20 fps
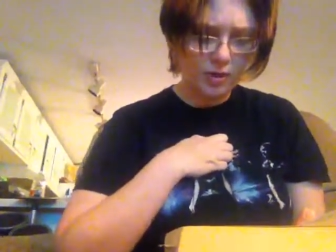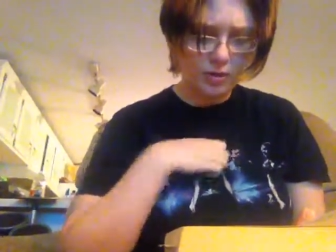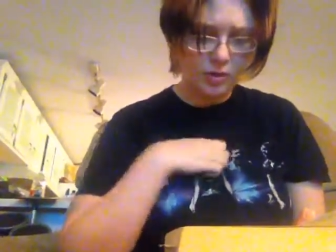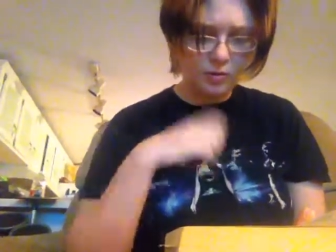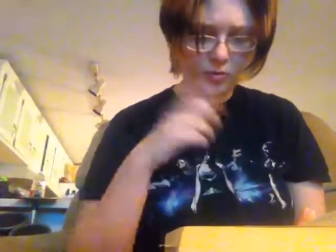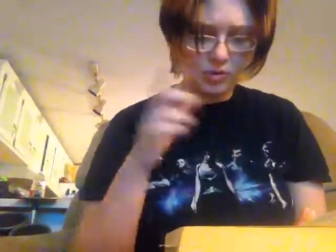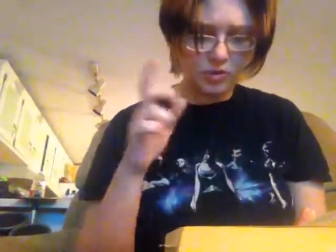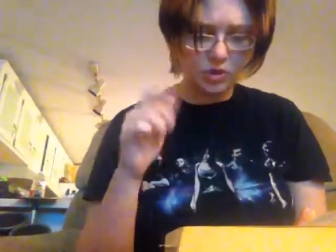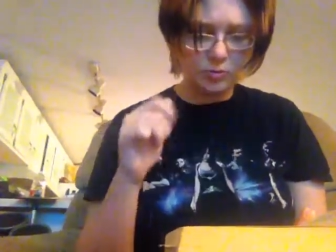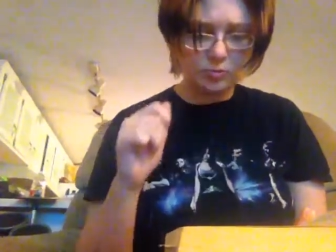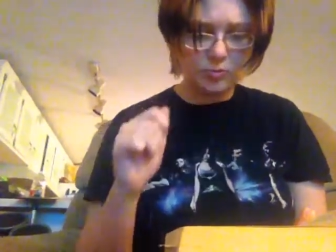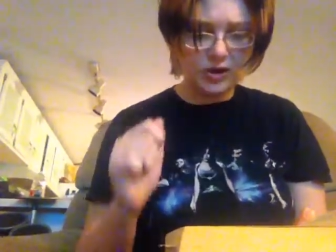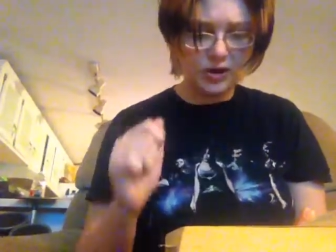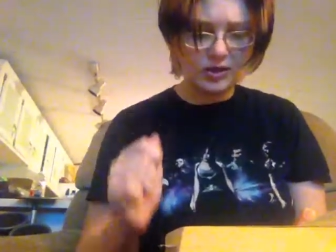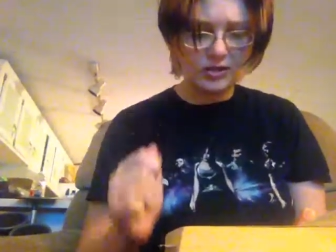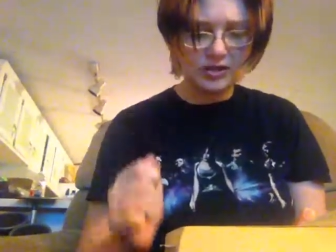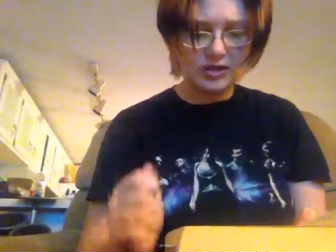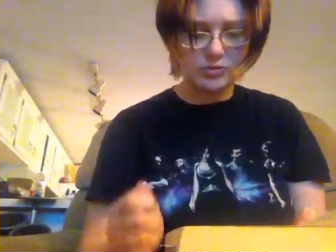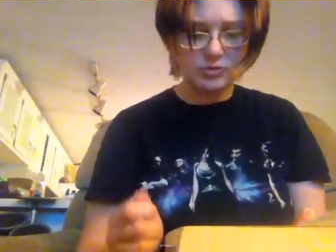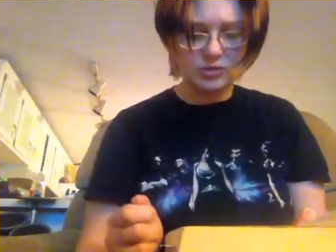Once her
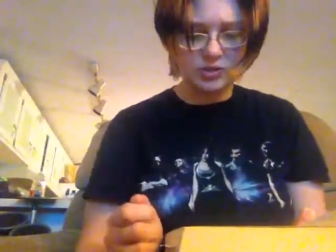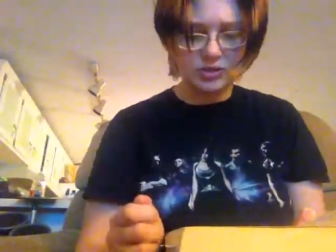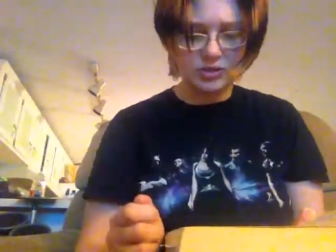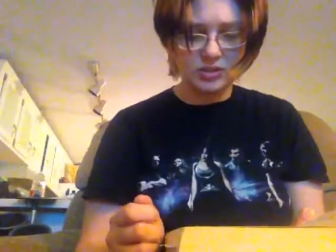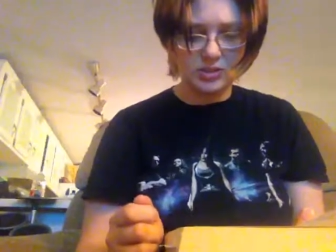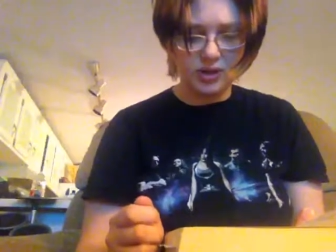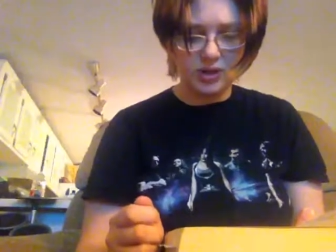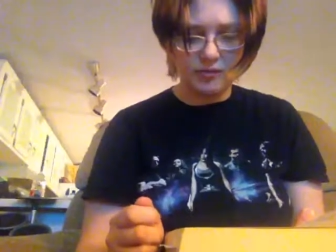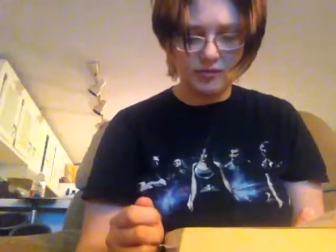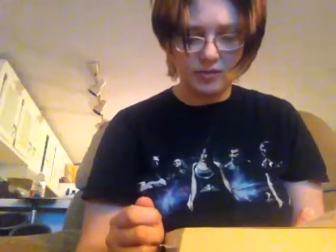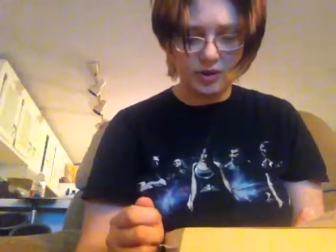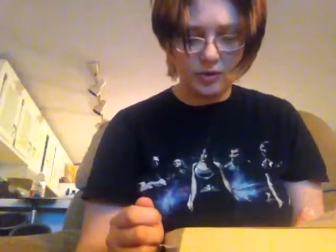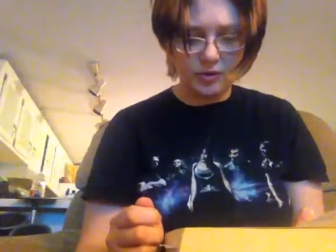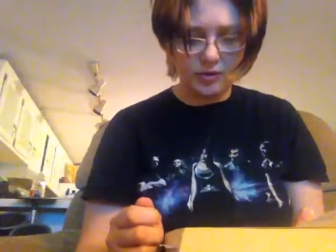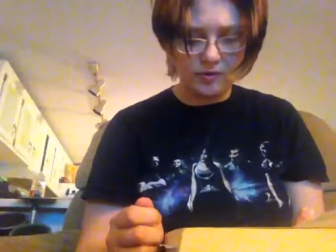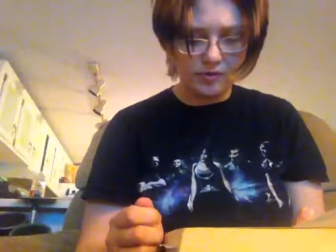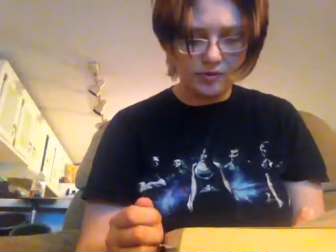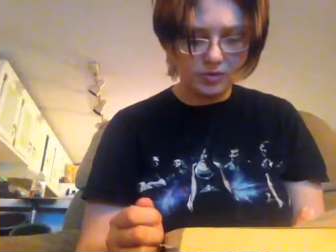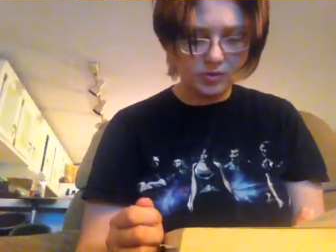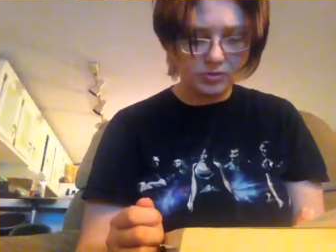pregnancy was discovered,
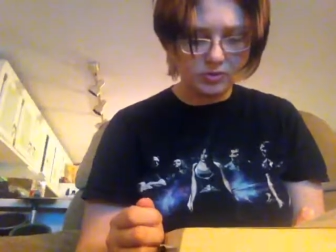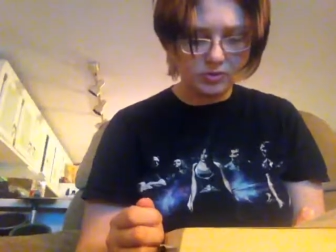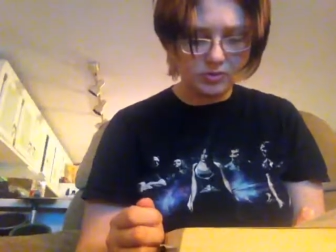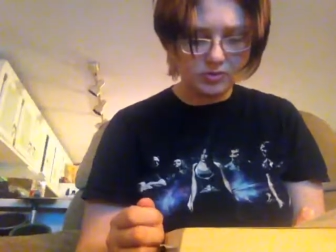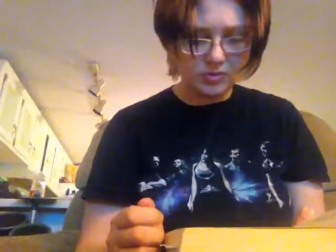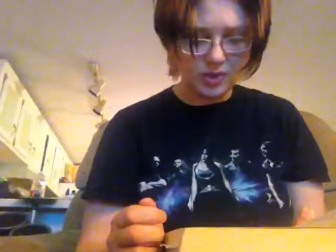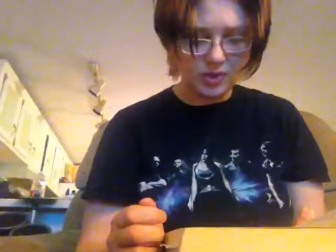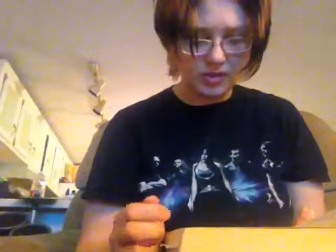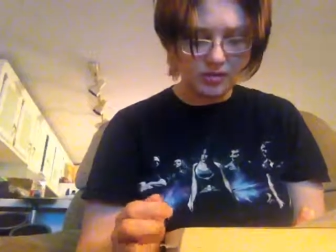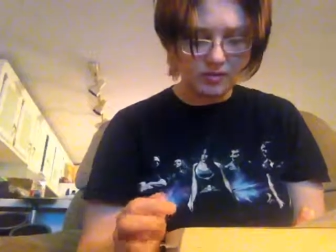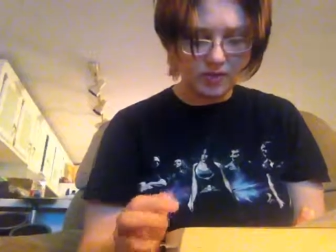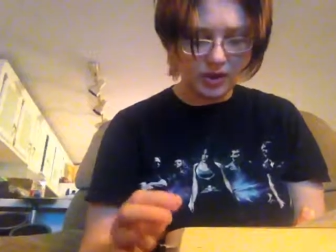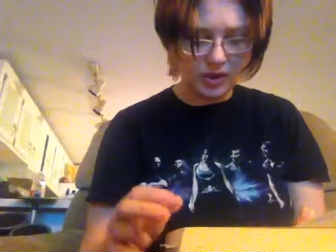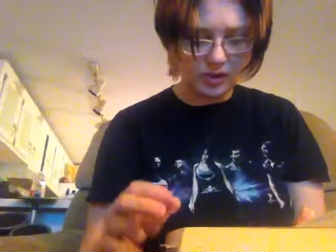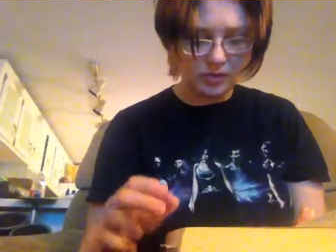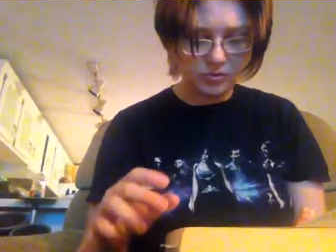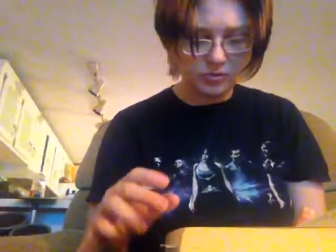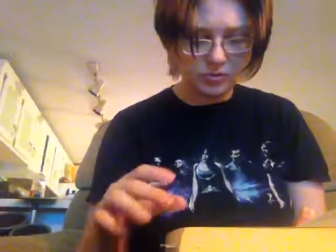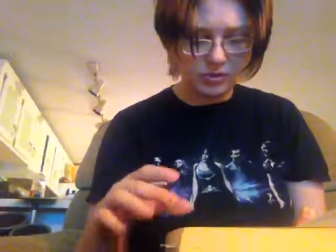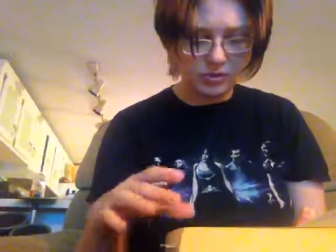however, there was a meeting of the
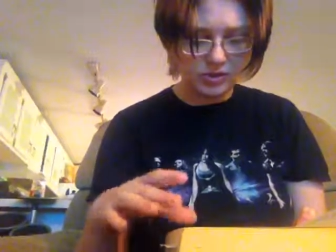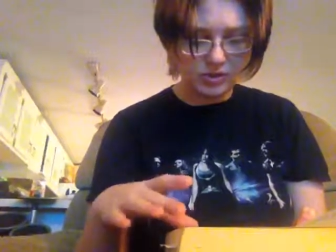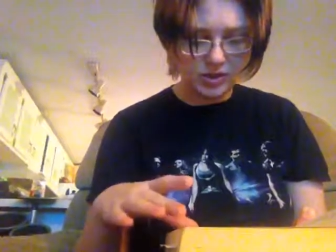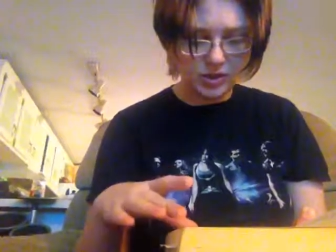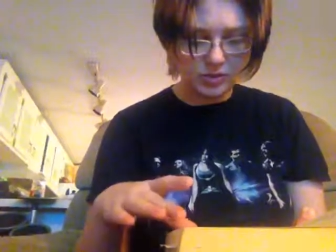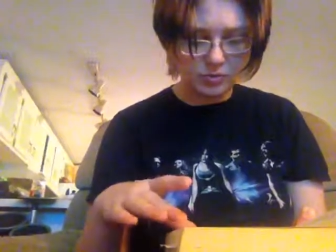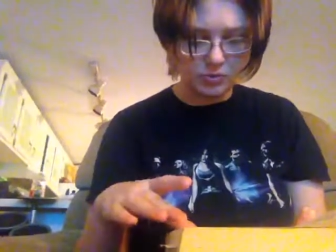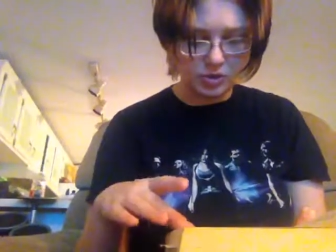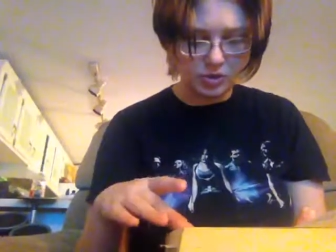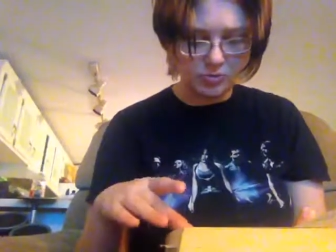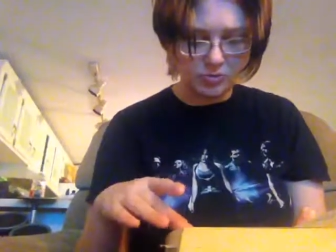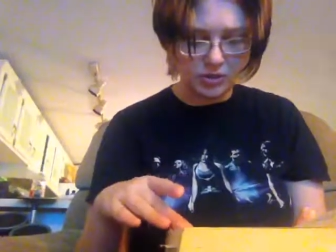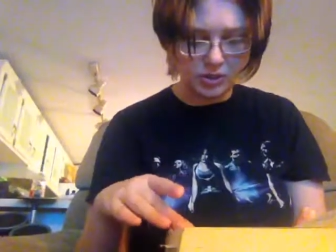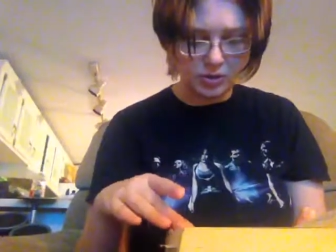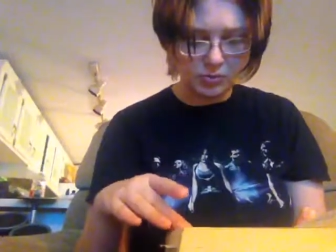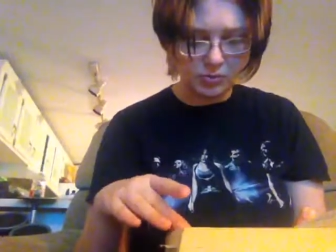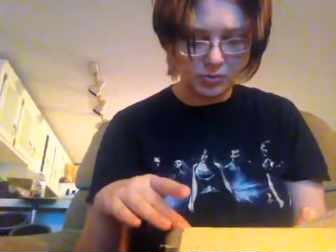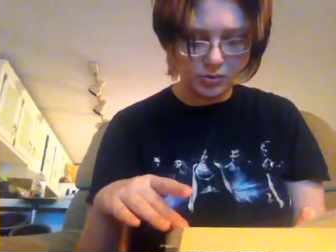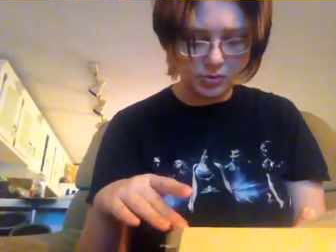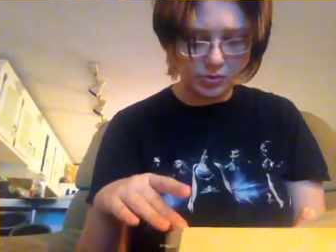council to decide what should be
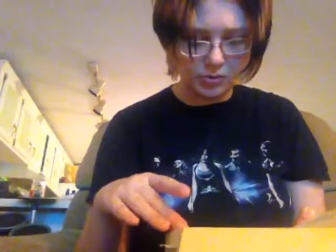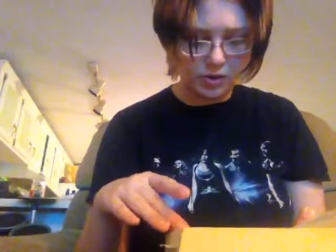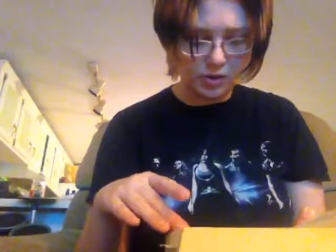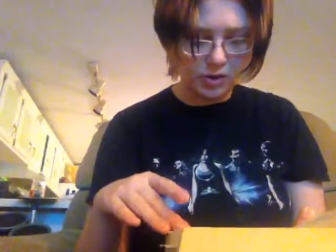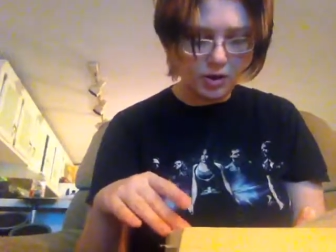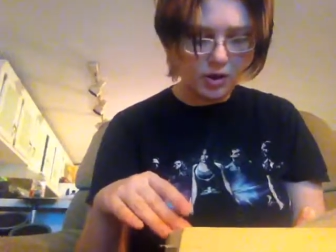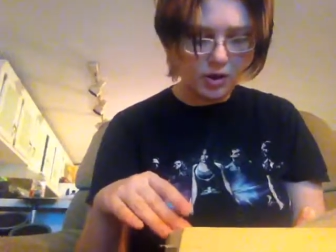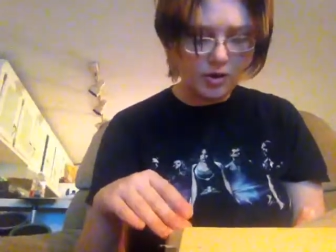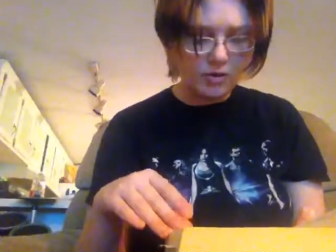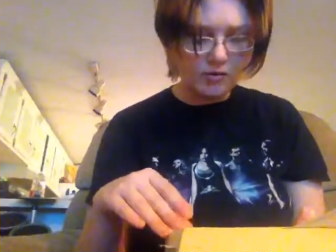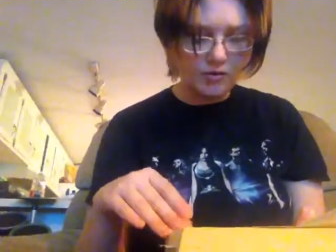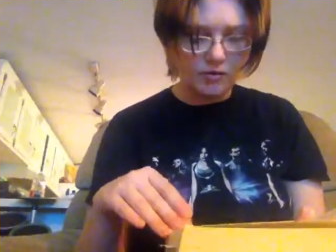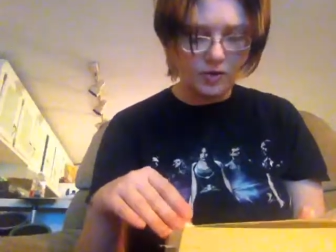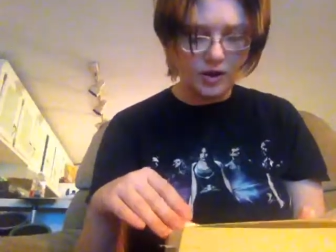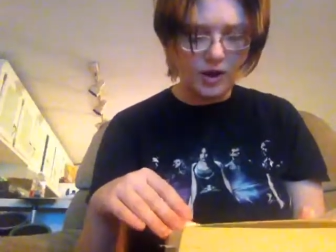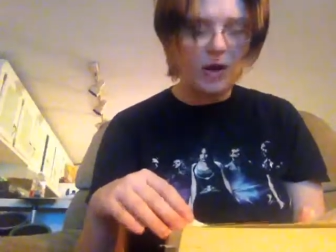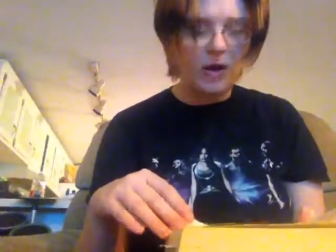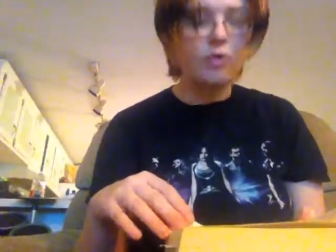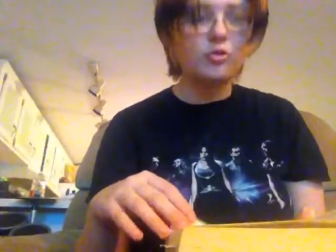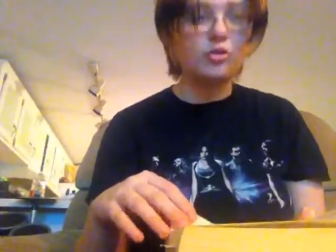done with her. For
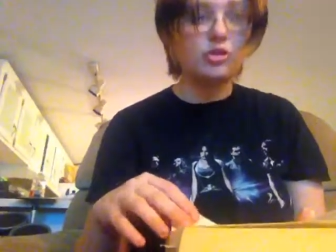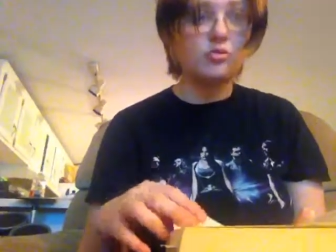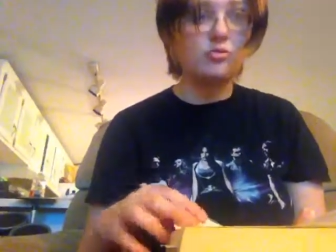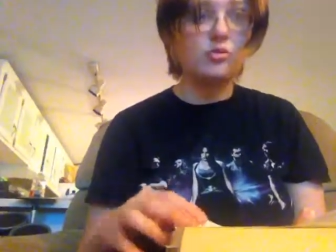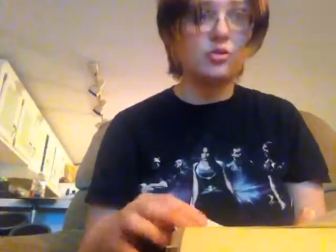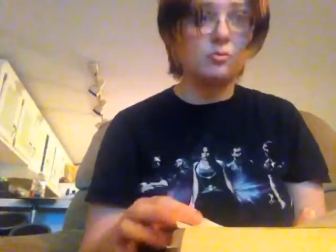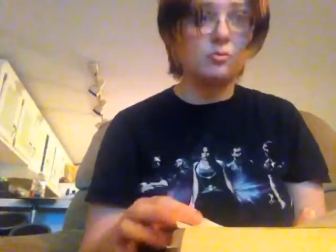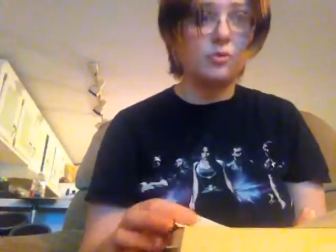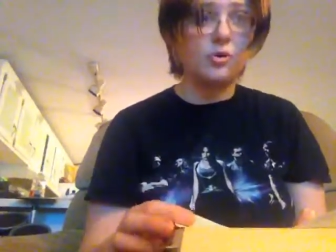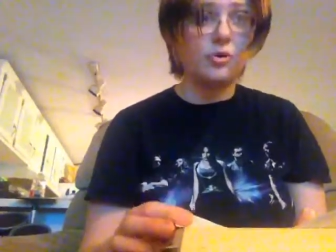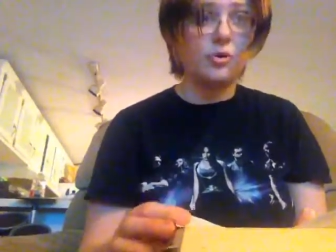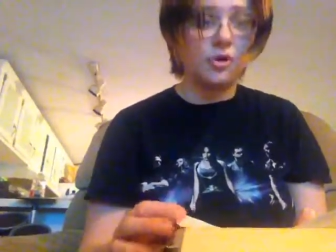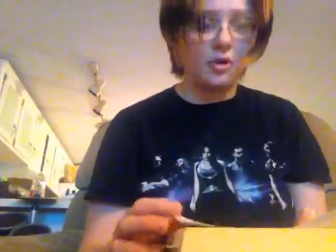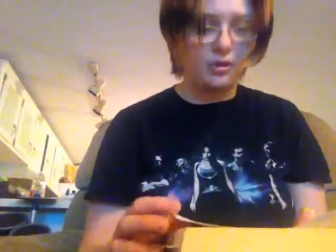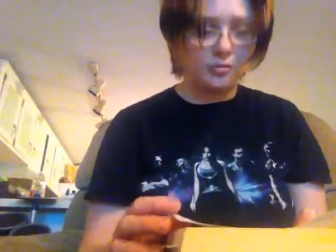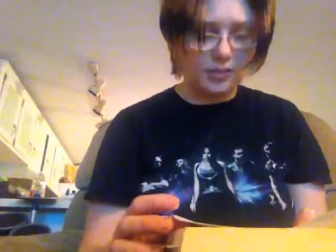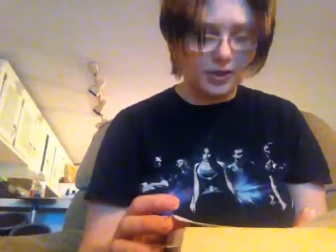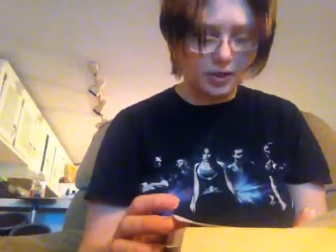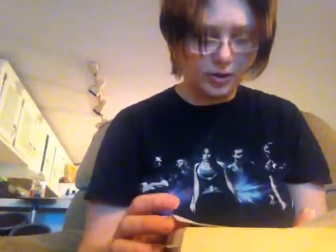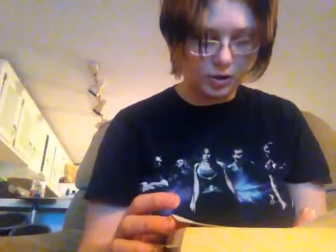now, she was a burden on
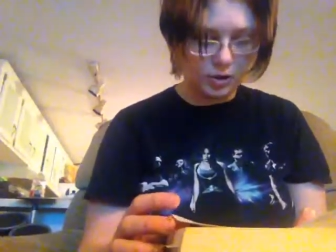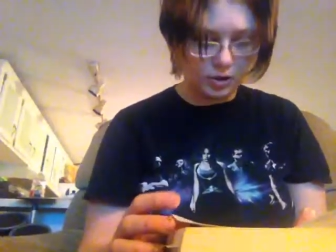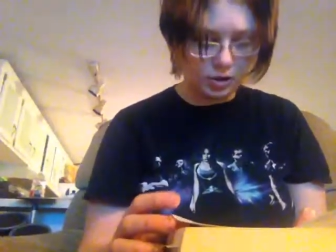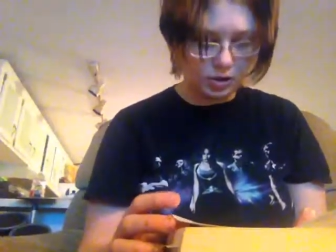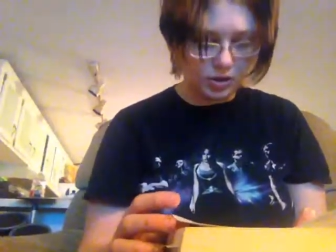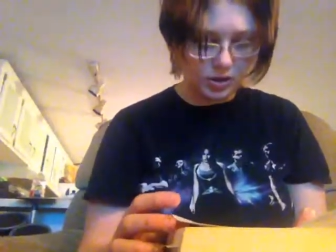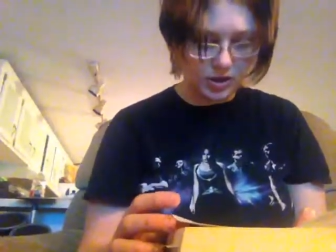the parish,